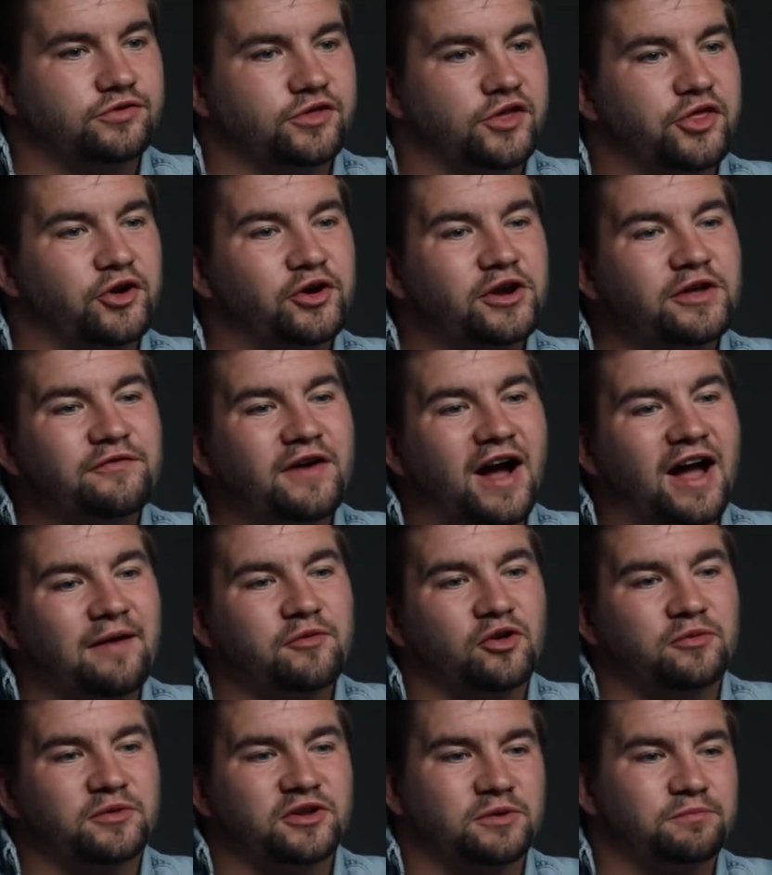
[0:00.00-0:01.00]
The
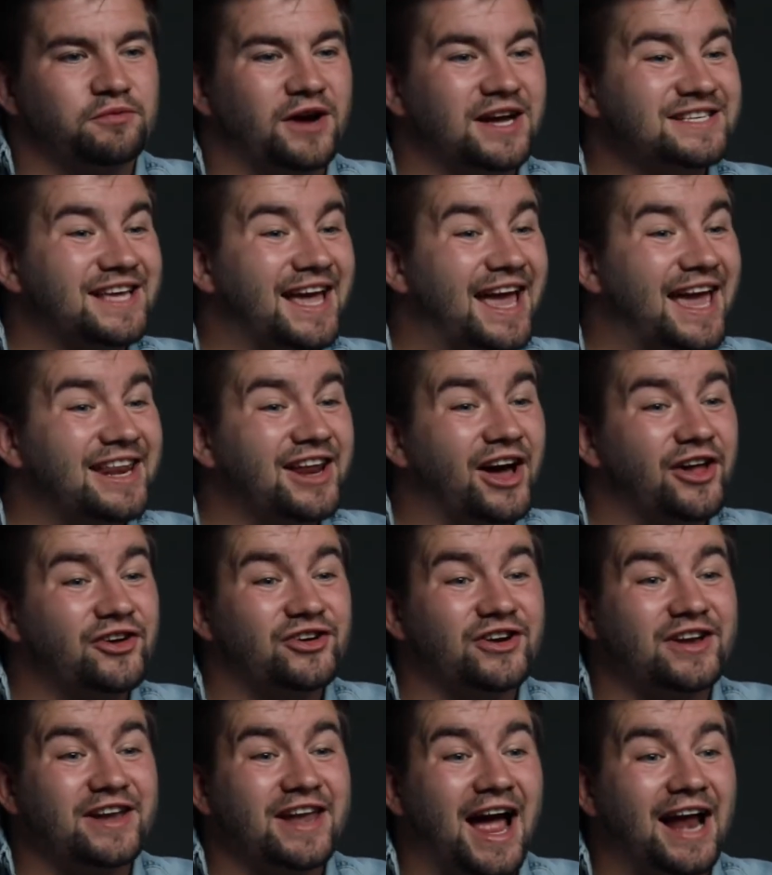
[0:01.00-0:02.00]
35mm price at
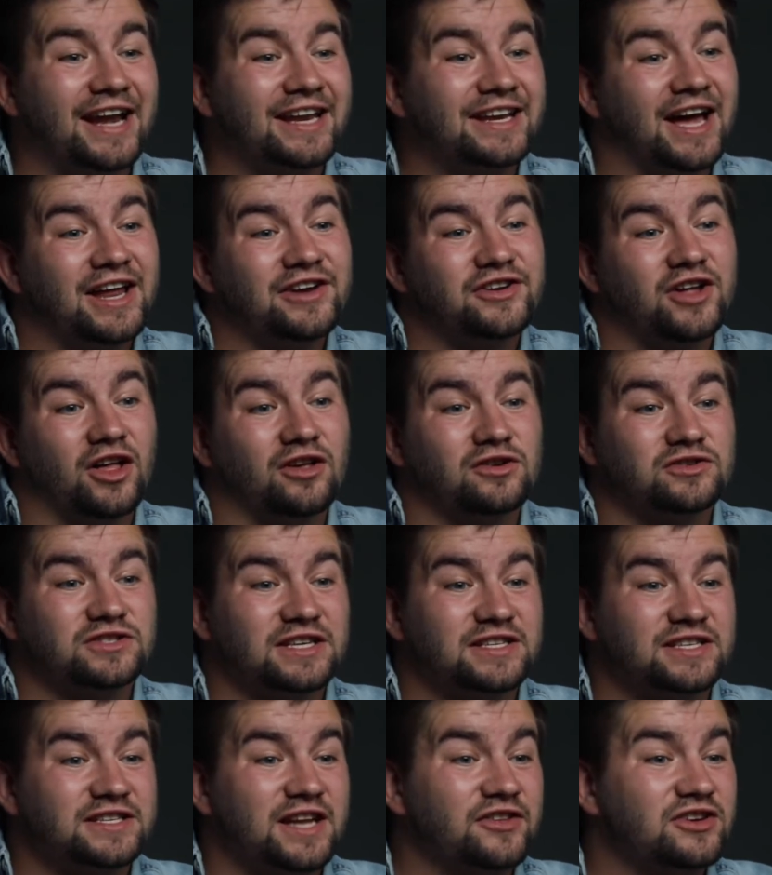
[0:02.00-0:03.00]
$899
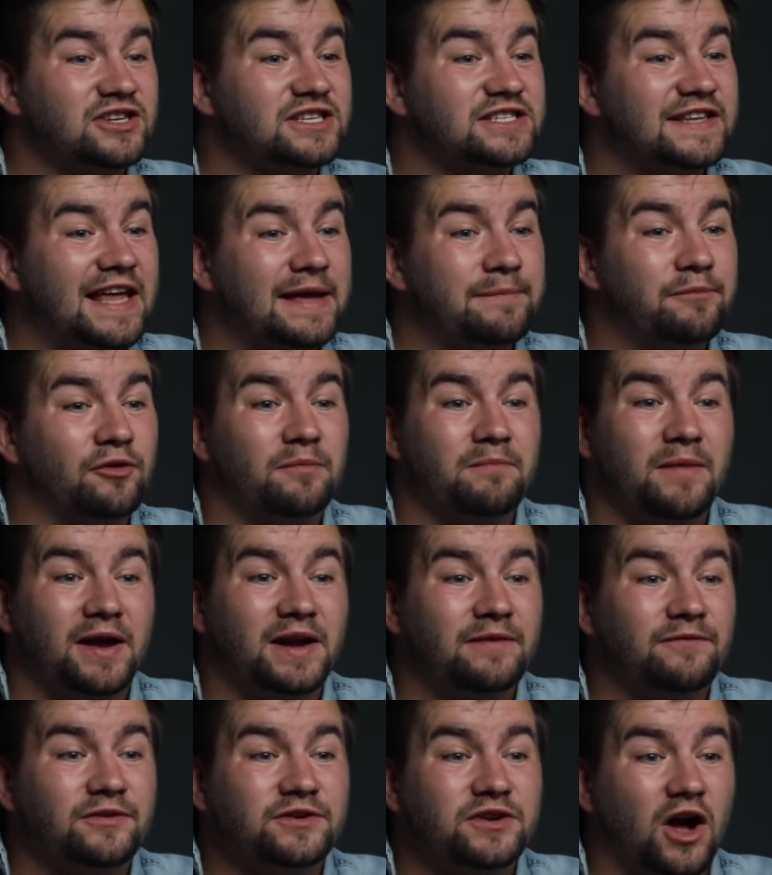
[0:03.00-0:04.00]
is another staple in
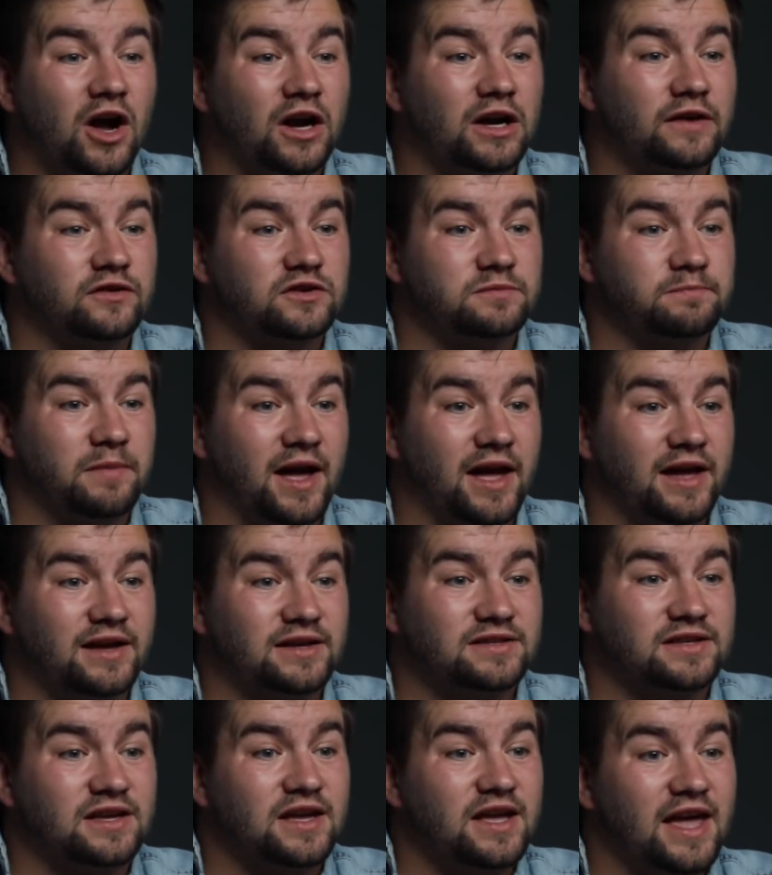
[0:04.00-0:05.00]
many photographers'
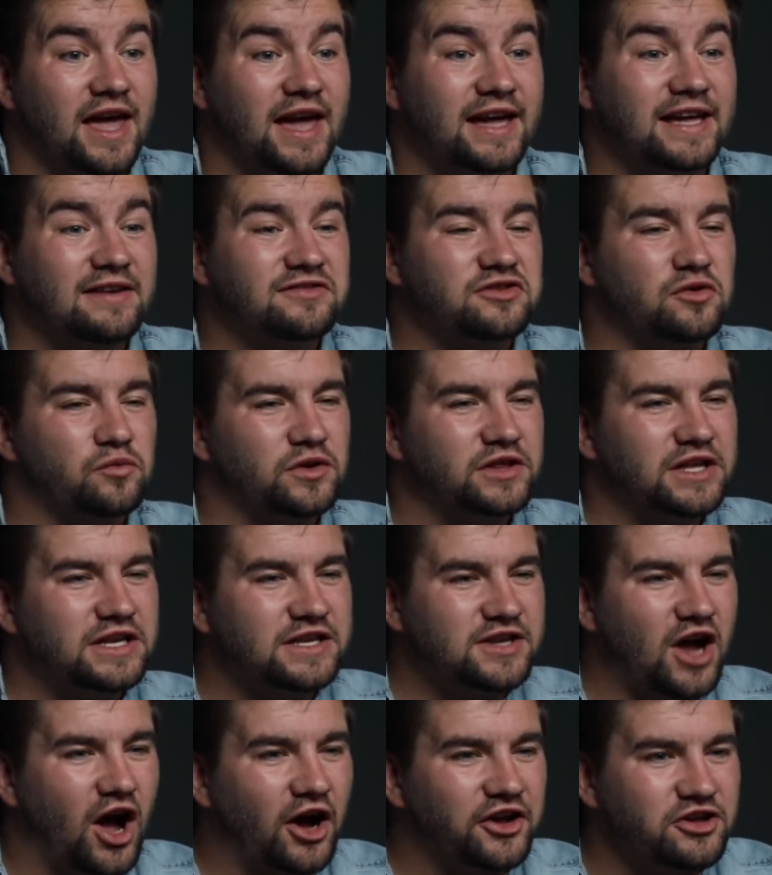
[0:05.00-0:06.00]
bags. It gives a really
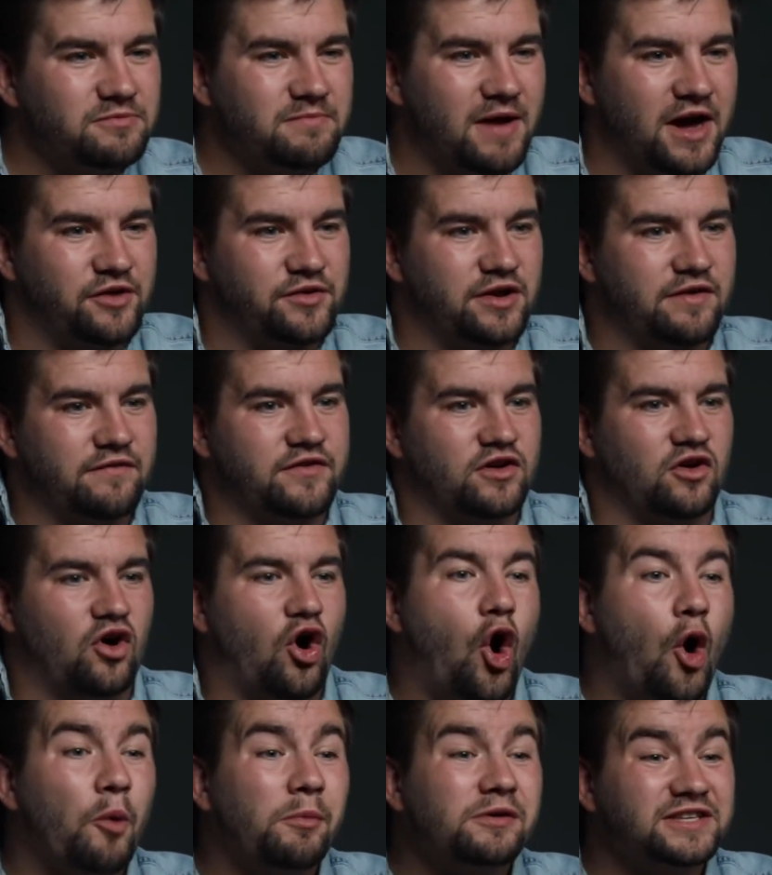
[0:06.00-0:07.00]
documentary feel,
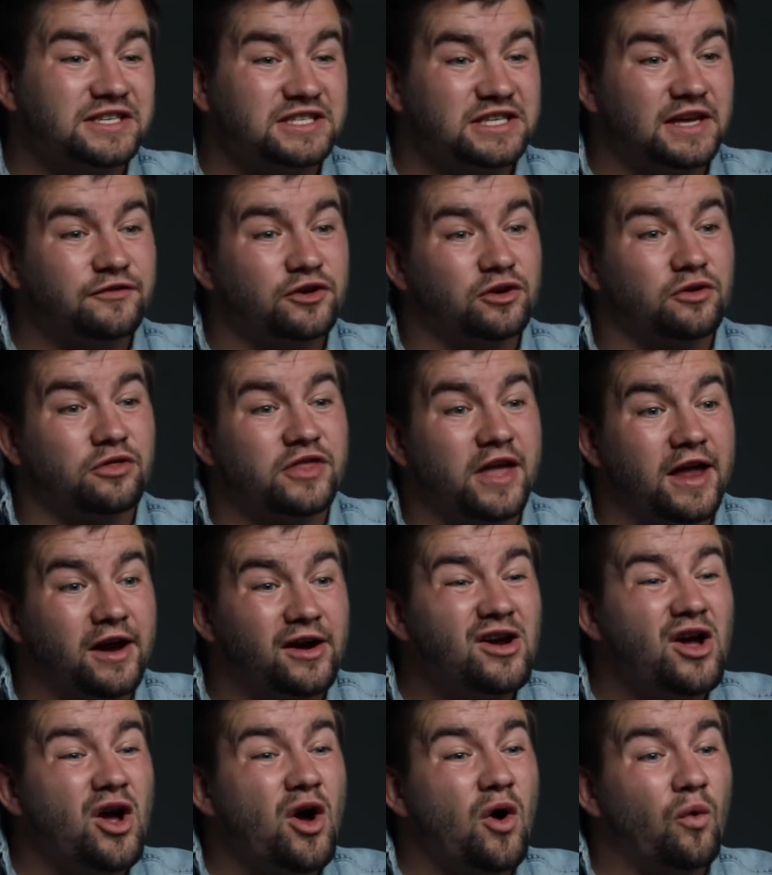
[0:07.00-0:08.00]
almost as if you're
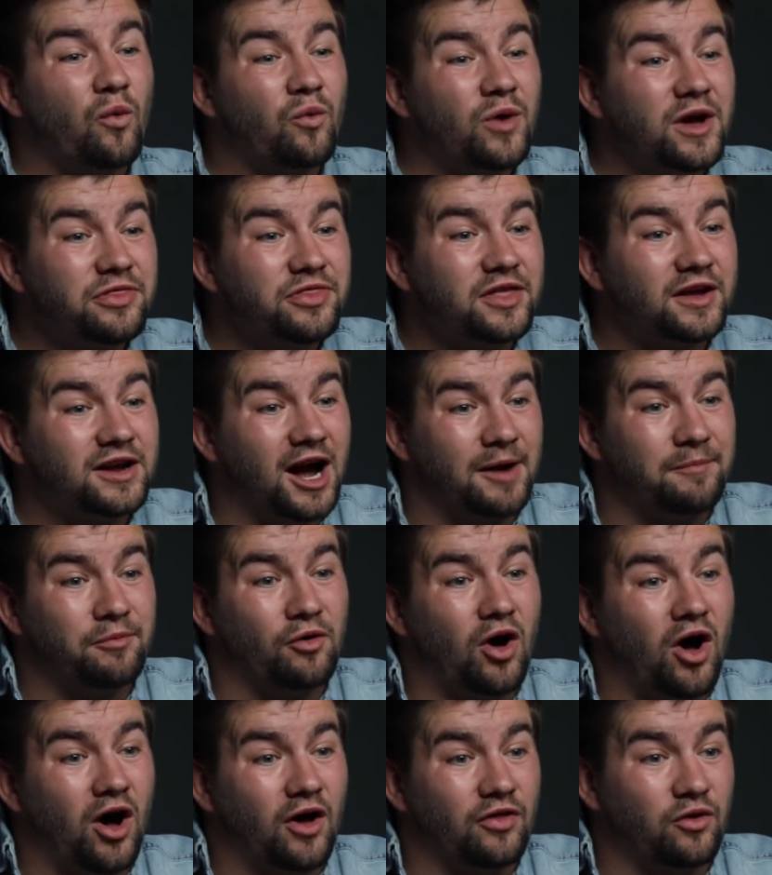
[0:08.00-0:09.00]
there with the couple
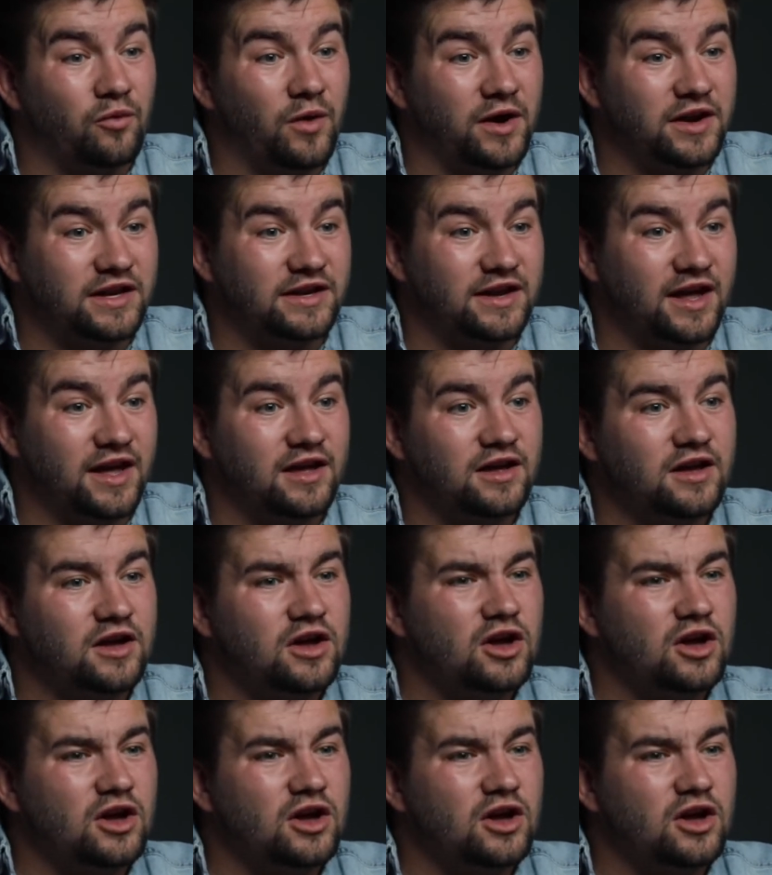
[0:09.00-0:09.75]
on the wedding day.